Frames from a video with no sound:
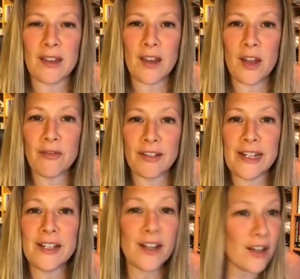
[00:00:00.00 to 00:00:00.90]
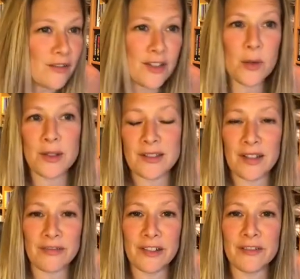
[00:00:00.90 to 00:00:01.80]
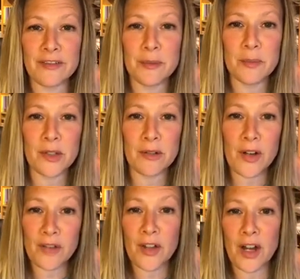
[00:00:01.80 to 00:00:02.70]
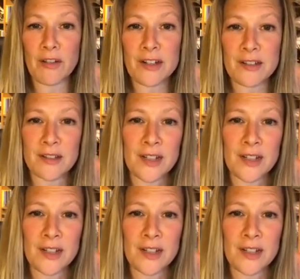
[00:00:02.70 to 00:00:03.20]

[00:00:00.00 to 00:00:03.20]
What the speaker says: Hopefully none of you are suffering from coronavirus.